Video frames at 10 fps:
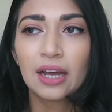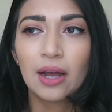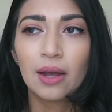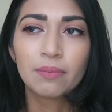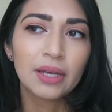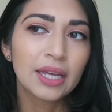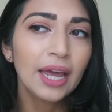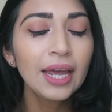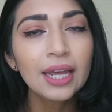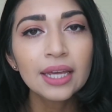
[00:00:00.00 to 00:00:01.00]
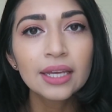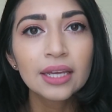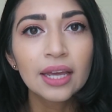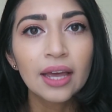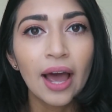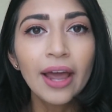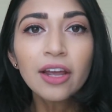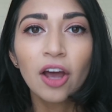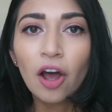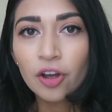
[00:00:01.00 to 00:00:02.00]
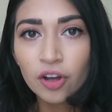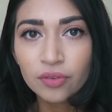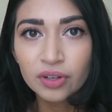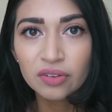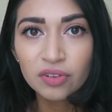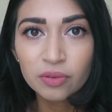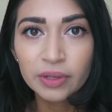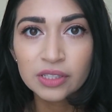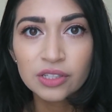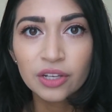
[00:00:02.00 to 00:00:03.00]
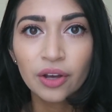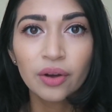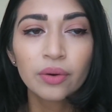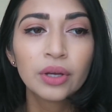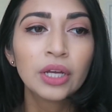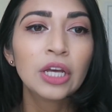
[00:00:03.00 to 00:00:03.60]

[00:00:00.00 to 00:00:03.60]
I'm like, hey, I got COVID a few months ago.